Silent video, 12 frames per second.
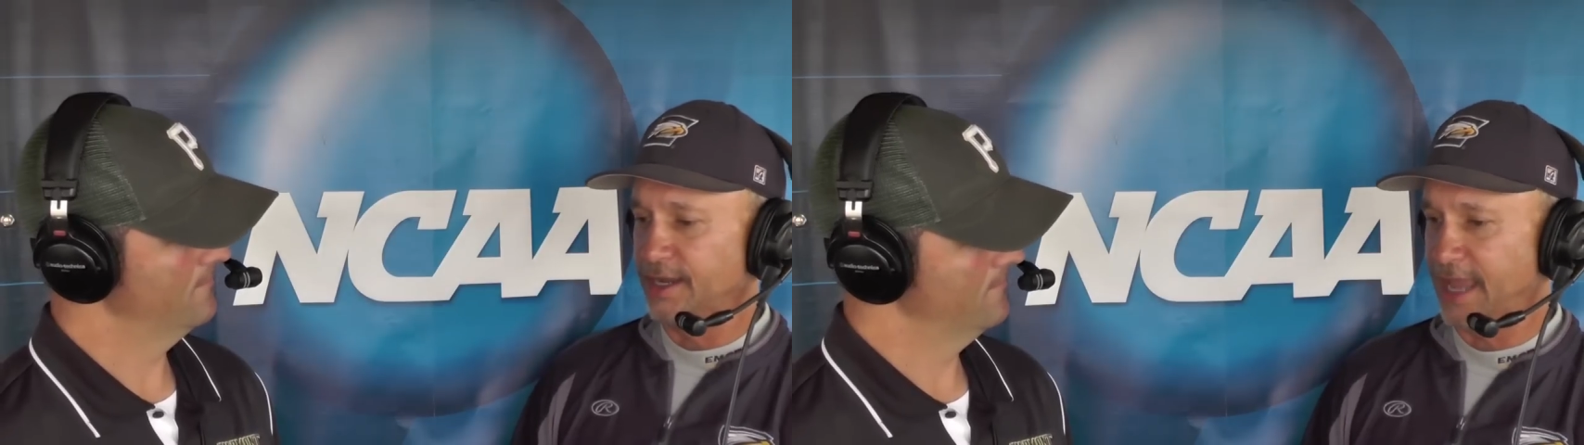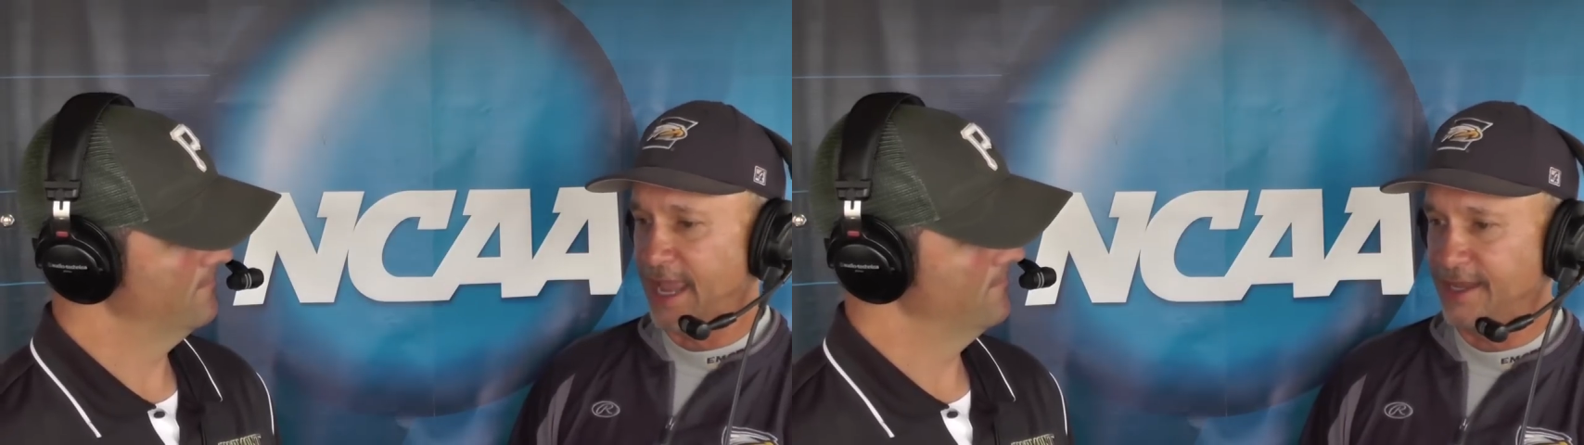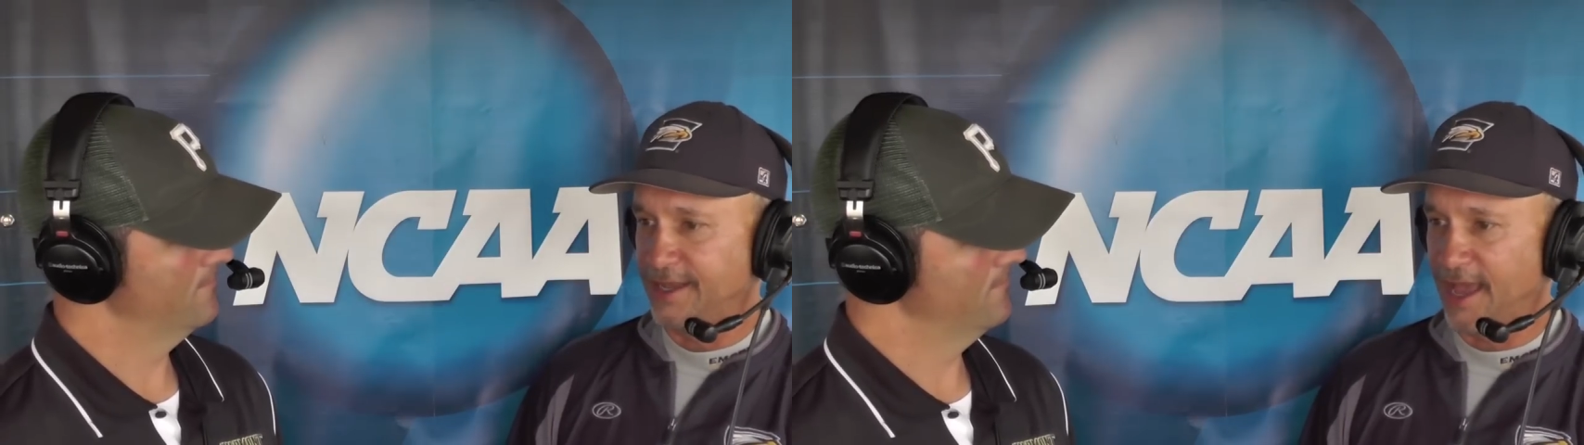and
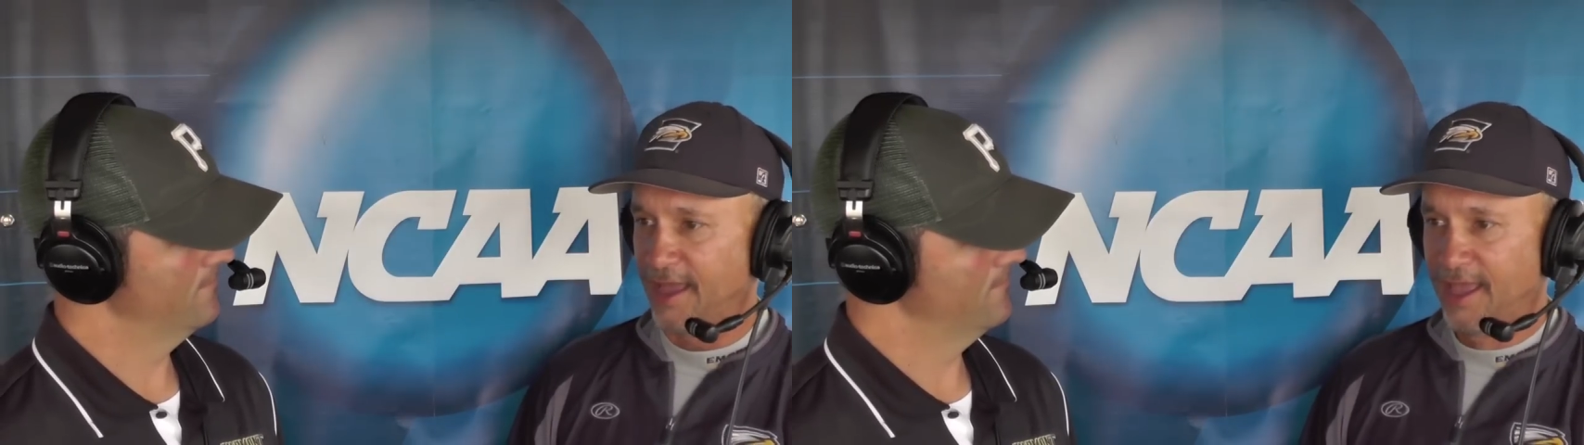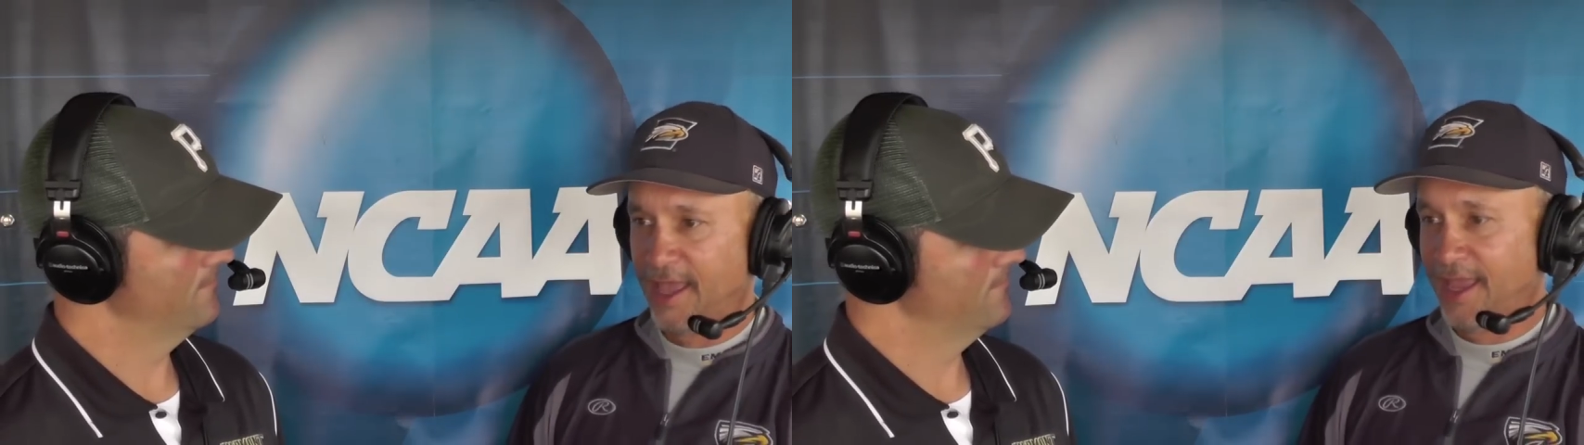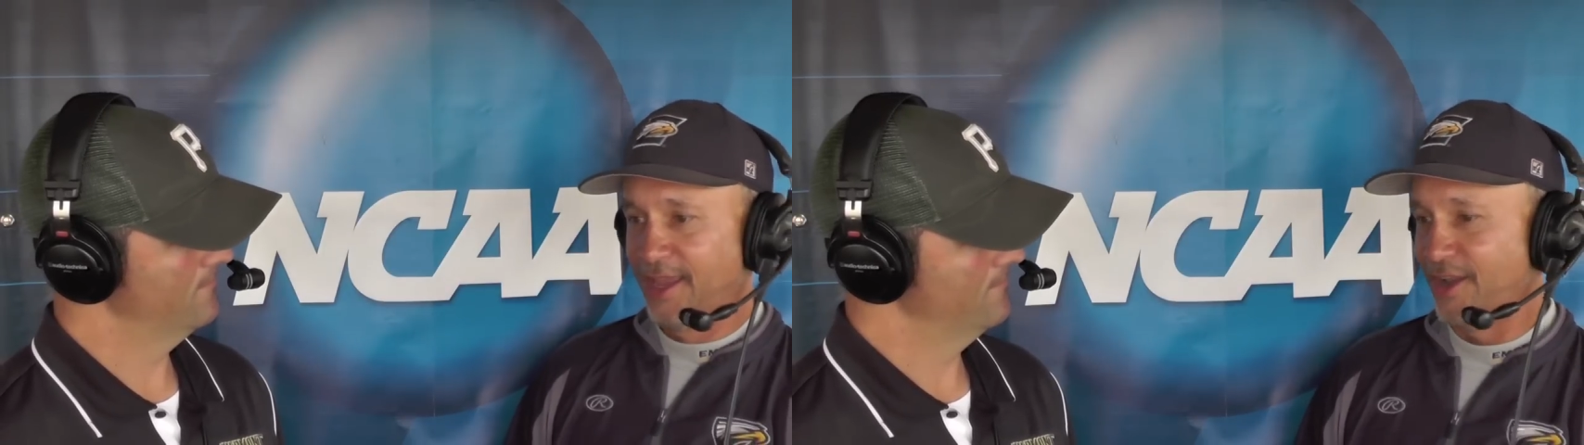
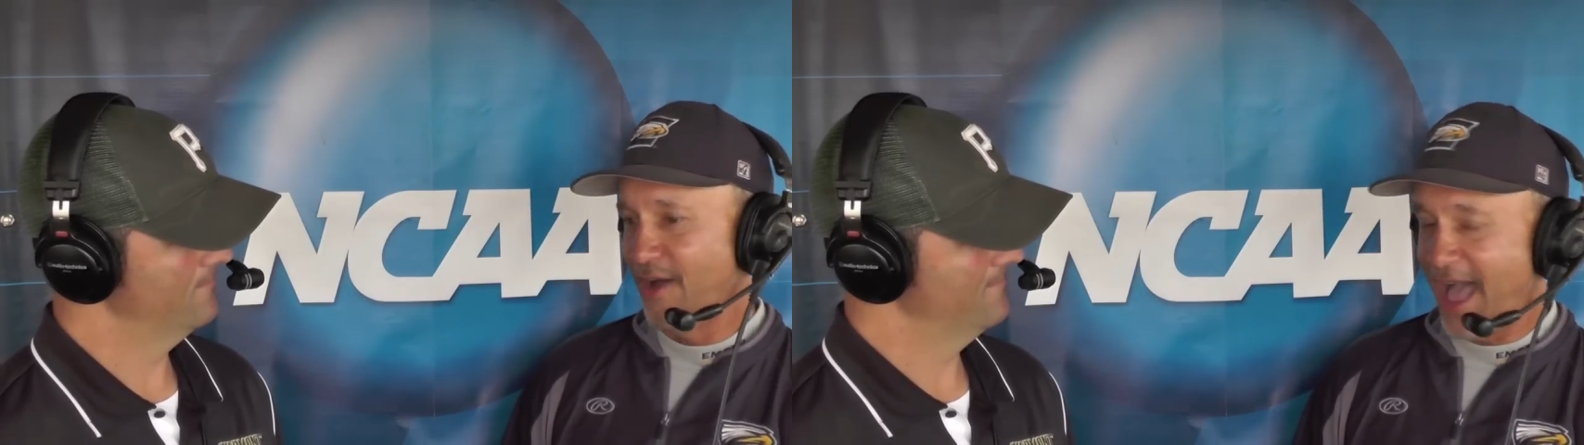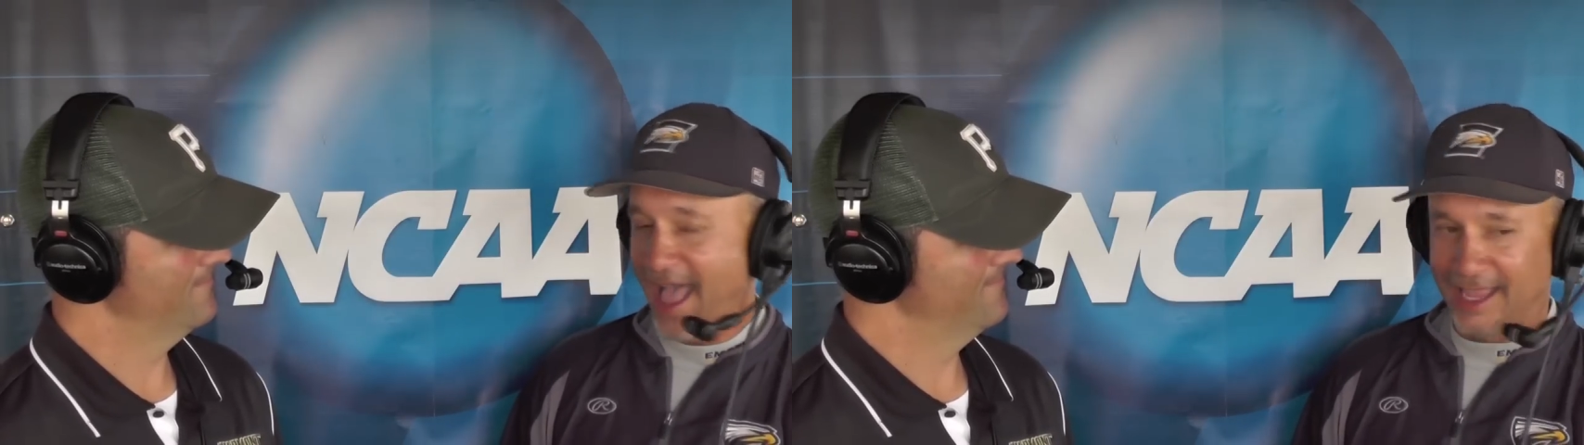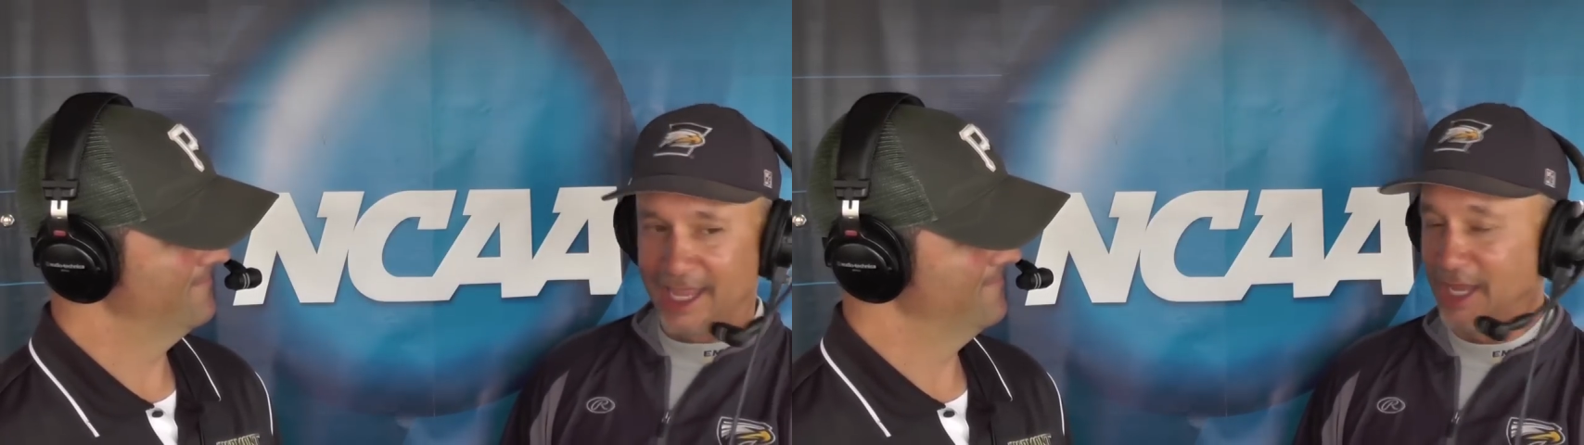
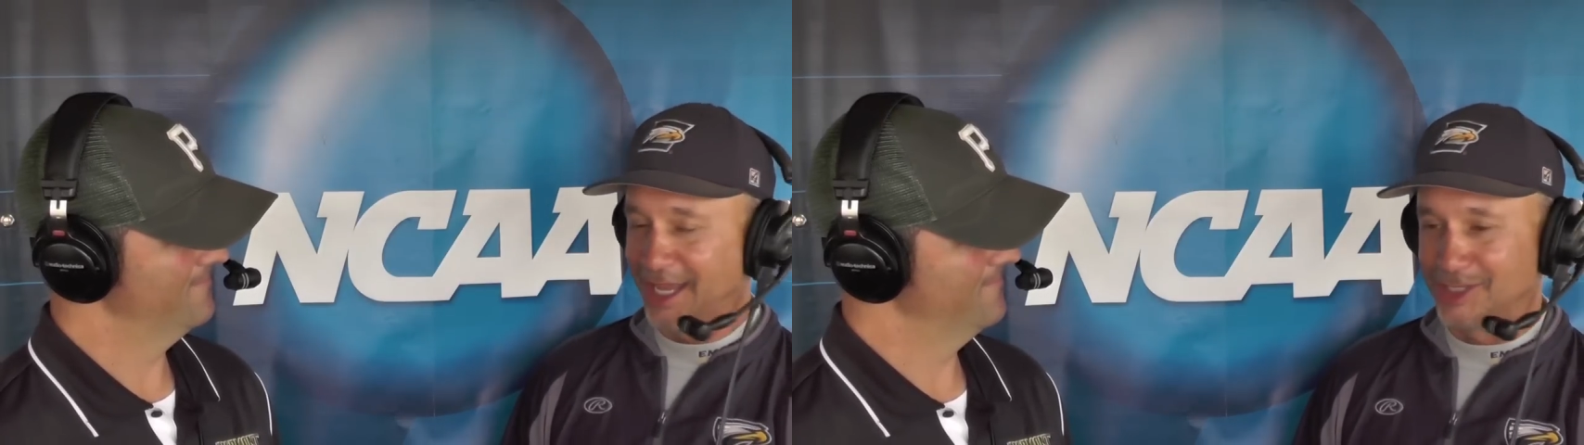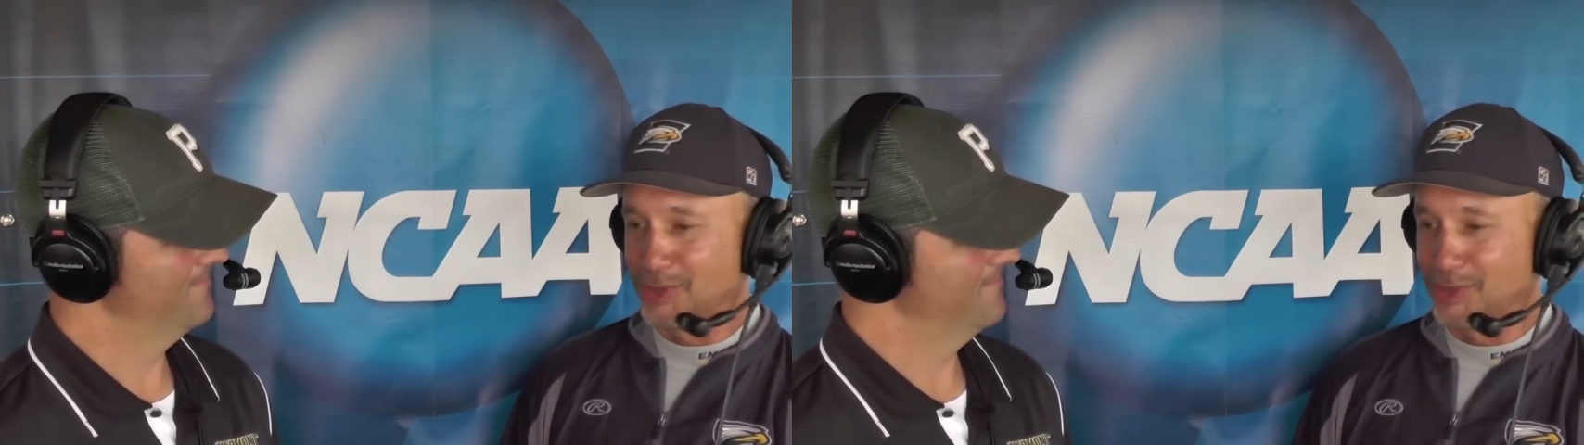he